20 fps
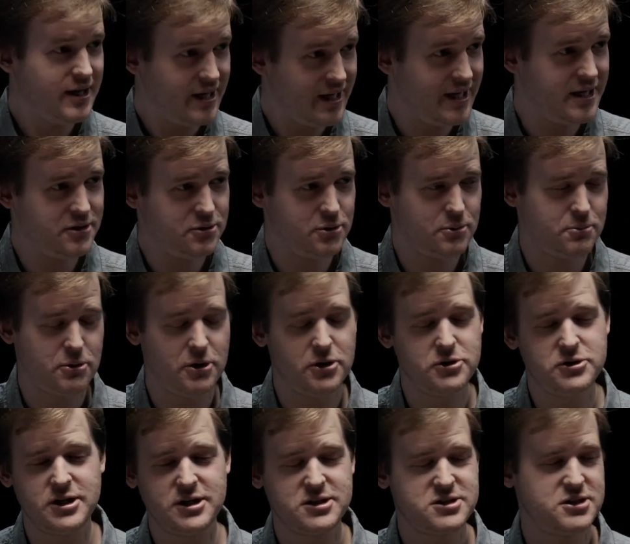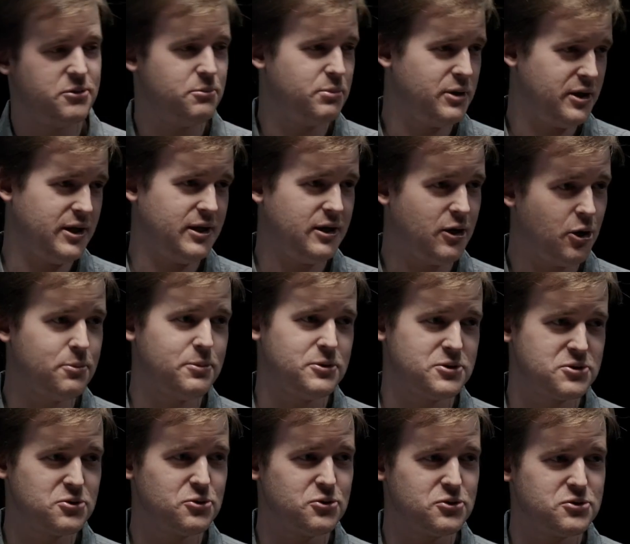into a project. So being open
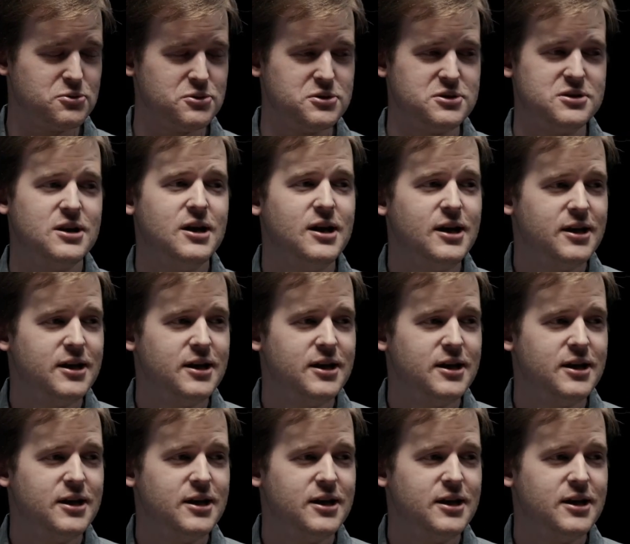source was,